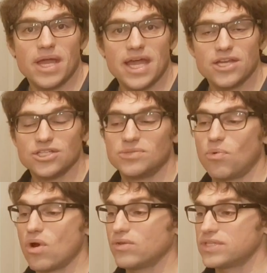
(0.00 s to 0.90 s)
age and
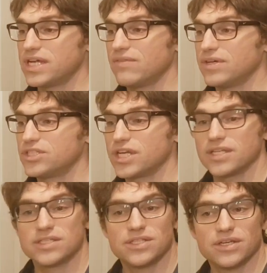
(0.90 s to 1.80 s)
spoil, doesn't have a
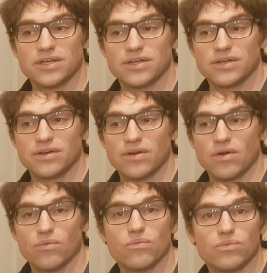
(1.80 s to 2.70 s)
chance to
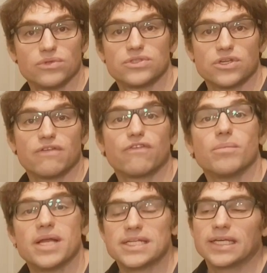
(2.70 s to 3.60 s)
start
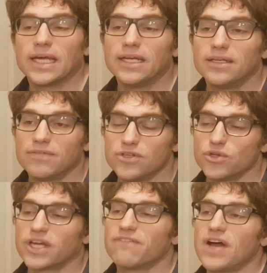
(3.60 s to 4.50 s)
fermenting again if you
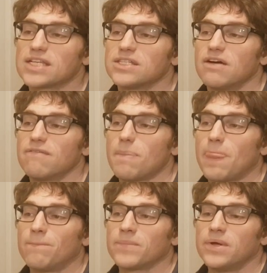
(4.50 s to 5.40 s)
drink it fast enough.
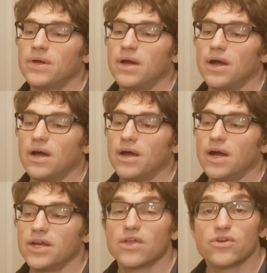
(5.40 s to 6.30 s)

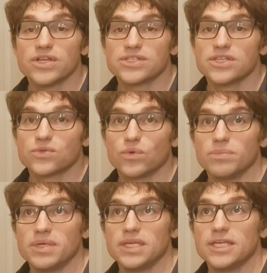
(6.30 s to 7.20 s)
Another instance
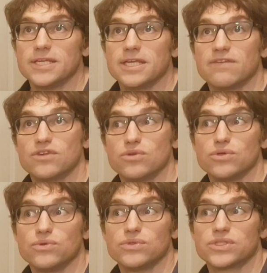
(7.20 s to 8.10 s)
would be if you
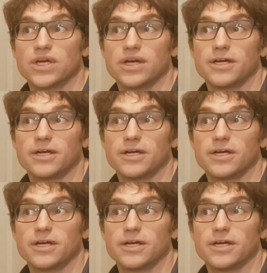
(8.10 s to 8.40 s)
use